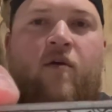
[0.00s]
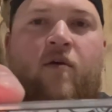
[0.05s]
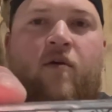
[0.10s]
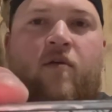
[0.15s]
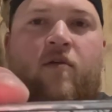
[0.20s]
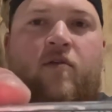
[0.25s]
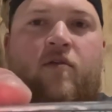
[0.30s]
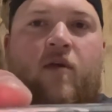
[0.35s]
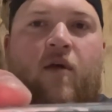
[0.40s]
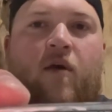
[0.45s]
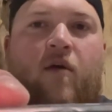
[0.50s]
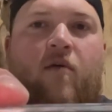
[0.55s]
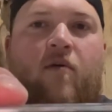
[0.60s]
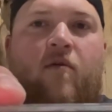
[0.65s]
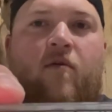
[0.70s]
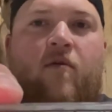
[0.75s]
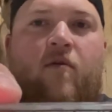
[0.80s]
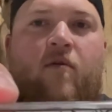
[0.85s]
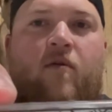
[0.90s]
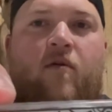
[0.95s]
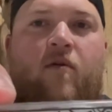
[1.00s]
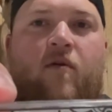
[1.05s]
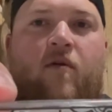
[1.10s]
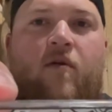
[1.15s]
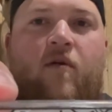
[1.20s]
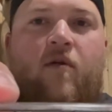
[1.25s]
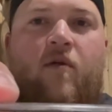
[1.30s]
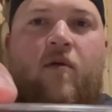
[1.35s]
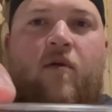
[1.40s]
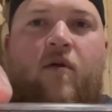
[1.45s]
So
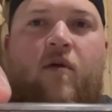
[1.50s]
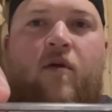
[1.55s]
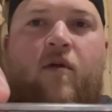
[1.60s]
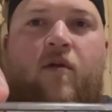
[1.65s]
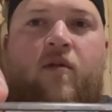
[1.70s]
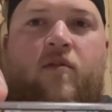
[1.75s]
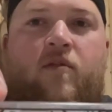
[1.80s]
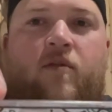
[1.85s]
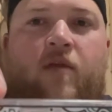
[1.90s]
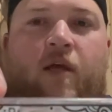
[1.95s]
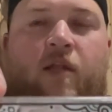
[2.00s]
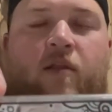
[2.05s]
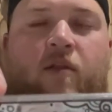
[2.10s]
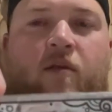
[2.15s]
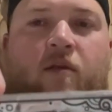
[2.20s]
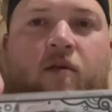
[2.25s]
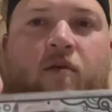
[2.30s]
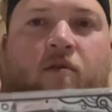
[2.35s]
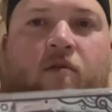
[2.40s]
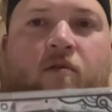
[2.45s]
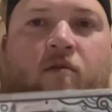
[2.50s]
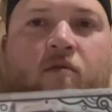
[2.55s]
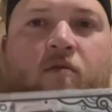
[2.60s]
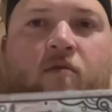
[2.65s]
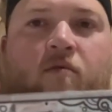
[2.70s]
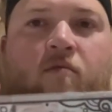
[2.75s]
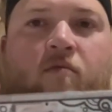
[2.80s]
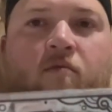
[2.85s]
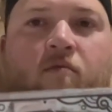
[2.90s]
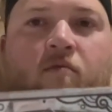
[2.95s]
it's got the
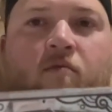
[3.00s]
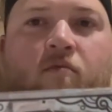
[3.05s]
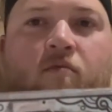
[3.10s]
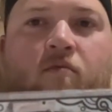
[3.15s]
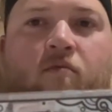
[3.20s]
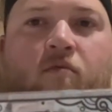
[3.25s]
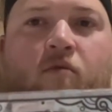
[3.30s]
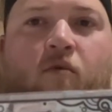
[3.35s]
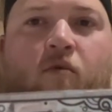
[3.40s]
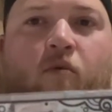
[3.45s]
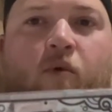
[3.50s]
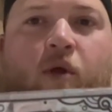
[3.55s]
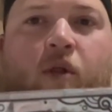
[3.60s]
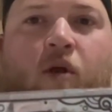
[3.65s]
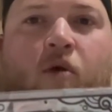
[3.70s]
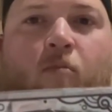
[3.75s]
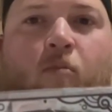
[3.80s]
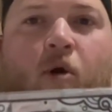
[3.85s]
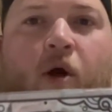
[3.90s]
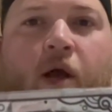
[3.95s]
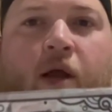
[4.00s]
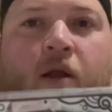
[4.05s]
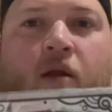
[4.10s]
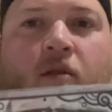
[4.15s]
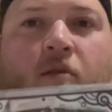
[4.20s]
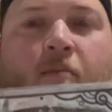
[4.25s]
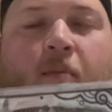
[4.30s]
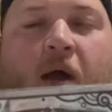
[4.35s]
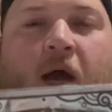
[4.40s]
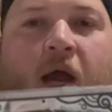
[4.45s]
little willow blade on the
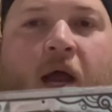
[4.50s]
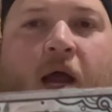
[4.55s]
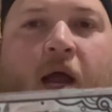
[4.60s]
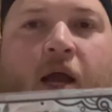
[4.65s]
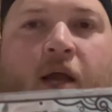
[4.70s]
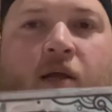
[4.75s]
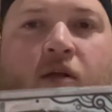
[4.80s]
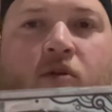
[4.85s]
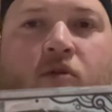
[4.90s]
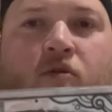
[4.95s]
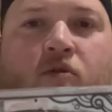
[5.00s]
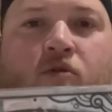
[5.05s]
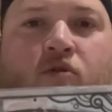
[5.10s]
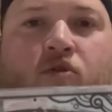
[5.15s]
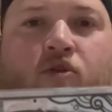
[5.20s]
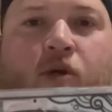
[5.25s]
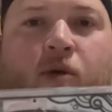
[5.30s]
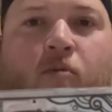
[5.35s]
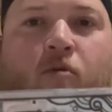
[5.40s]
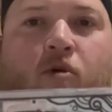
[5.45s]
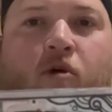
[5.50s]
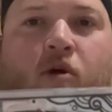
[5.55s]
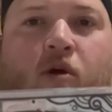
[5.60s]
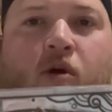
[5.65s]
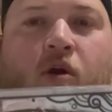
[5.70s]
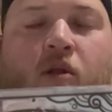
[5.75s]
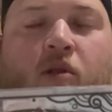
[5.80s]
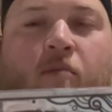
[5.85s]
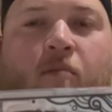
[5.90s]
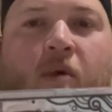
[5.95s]
back, treble hook
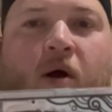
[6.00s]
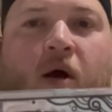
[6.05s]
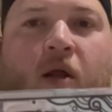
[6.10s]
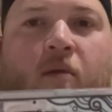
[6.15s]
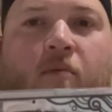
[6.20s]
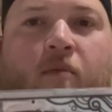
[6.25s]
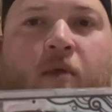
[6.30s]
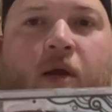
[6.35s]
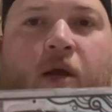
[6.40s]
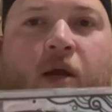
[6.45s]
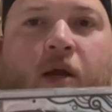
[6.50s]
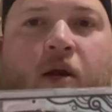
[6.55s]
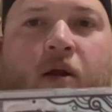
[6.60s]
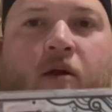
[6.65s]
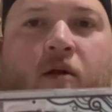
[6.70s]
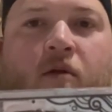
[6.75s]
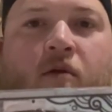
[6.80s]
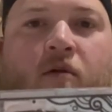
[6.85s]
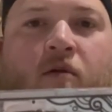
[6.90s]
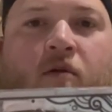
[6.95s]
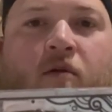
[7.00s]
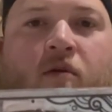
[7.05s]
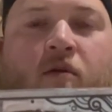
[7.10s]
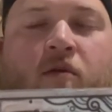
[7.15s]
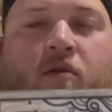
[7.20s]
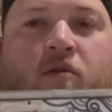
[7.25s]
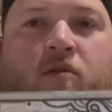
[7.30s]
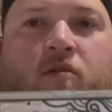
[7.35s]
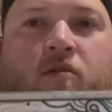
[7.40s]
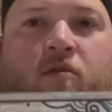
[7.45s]
on the bottom there.
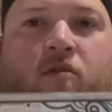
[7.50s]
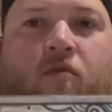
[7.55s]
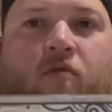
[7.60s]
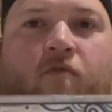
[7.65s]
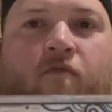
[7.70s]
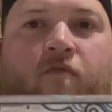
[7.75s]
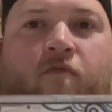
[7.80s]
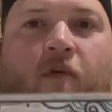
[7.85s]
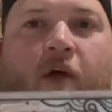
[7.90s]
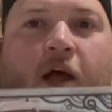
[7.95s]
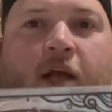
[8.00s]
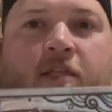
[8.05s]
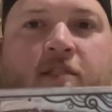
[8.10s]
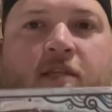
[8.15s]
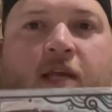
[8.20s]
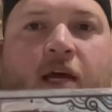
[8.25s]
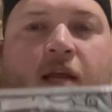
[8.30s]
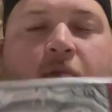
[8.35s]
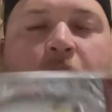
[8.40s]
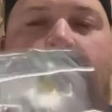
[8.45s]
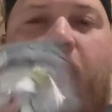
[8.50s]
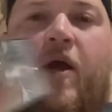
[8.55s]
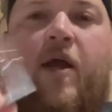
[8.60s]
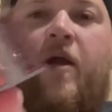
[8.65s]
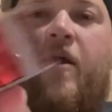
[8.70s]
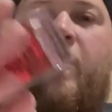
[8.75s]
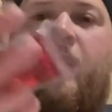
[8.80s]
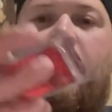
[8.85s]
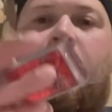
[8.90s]
It's a little flat sided bait.